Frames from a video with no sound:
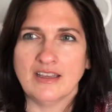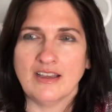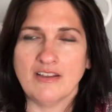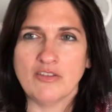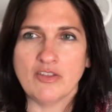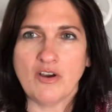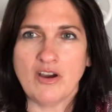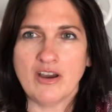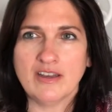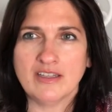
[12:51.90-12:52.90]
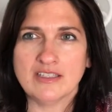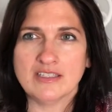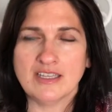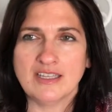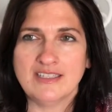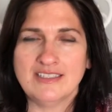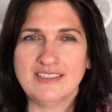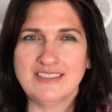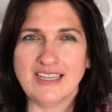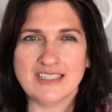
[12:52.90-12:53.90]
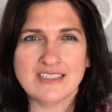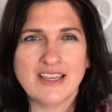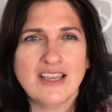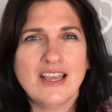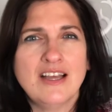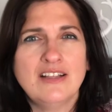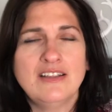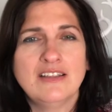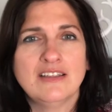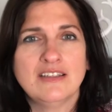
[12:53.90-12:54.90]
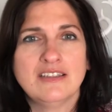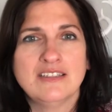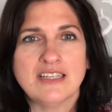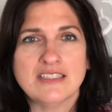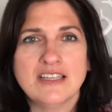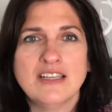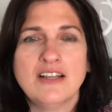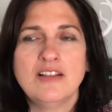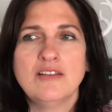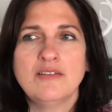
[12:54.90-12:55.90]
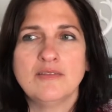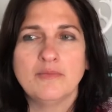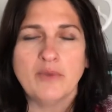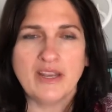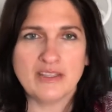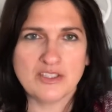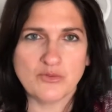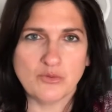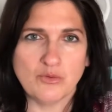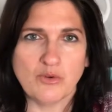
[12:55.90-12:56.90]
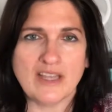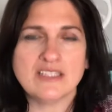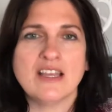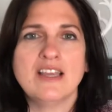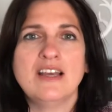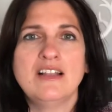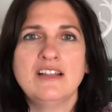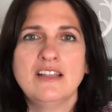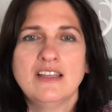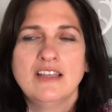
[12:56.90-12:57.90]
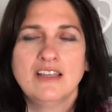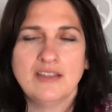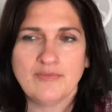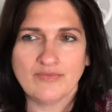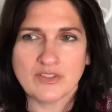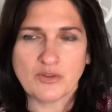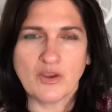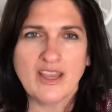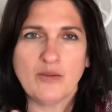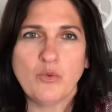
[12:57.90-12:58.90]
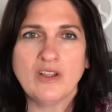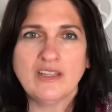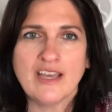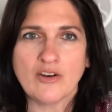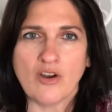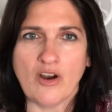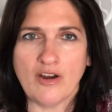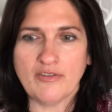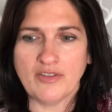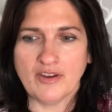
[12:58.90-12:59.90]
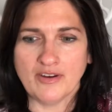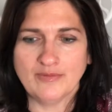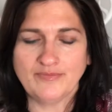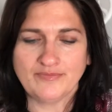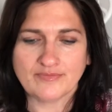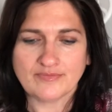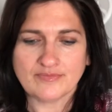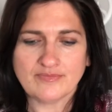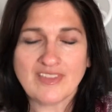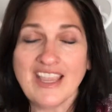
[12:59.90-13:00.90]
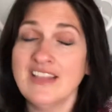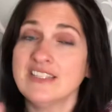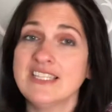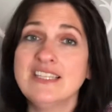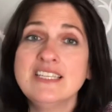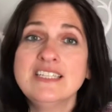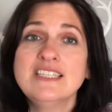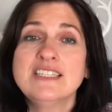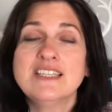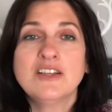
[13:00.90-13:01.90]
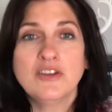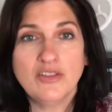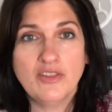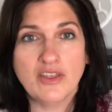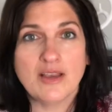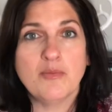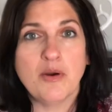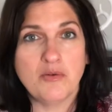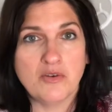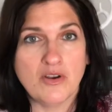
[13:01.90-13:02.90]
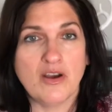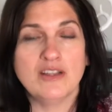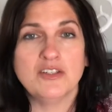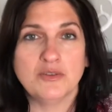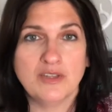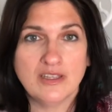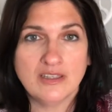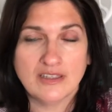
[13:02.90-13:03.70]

I thought it said Desiel, Desiel, but it's Raziel. So I had one letter off there. And see, this is the good thing about not doing